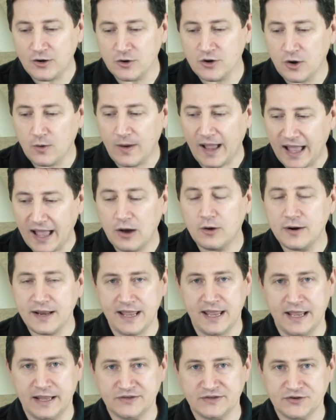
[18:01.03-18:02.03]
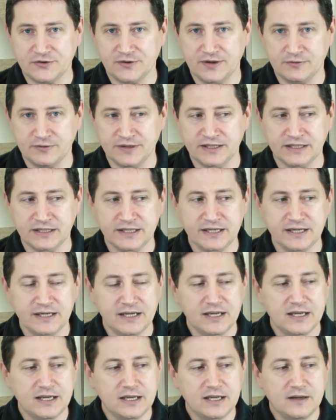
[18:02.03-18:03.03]
don't know how to answer it, really.
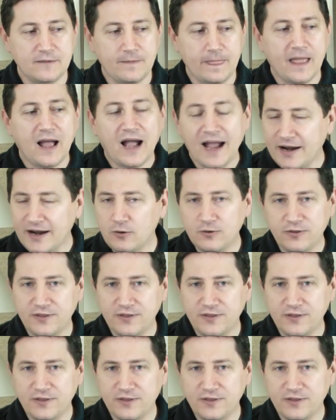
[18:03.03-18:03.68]
I don't